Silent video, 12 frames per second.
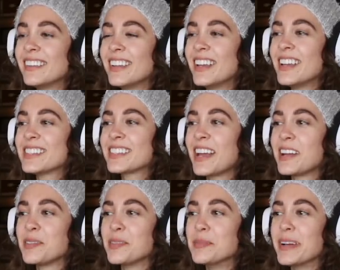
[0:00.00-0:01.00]
it's kind
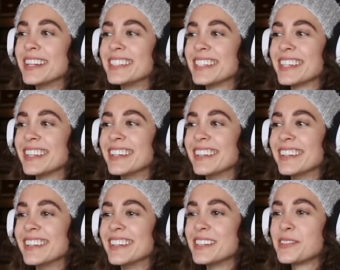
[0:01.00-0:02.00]
of romantic in a,
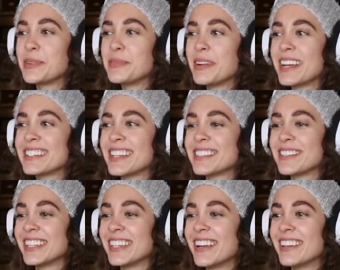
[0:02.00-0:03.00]
in a sweet way because that's
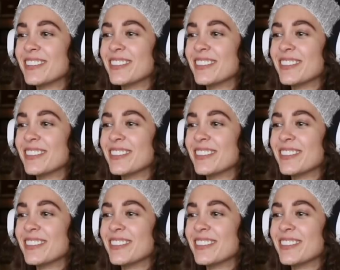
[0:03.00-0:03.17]
really all he